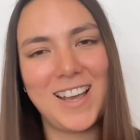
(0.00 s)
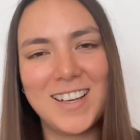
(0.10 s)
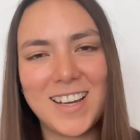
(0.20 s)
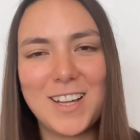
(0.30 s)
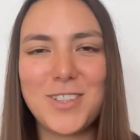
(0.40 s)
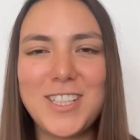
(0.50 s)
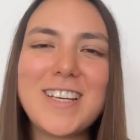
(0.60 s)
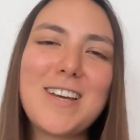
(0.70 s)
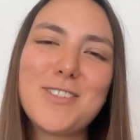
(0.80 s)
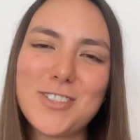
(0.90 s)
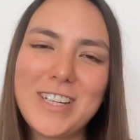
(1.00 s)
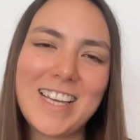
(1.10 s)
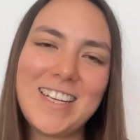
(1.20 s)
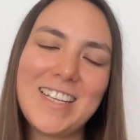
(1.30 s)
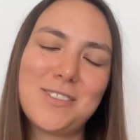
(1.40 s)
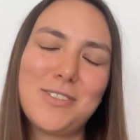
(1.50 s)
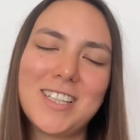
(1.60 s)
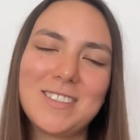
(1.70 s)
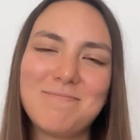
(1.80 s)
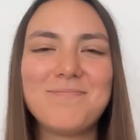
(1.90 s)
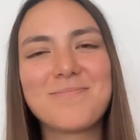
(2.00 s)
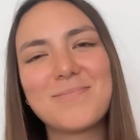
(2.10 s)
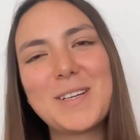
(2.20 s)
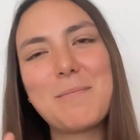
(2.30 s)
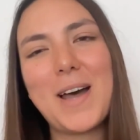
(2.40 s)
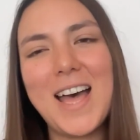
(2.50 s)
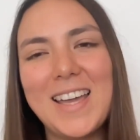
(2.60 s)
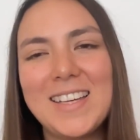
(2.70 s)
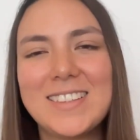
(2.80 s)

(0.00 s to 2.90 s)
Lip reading: and I can't wait to have you join again next week. Bye!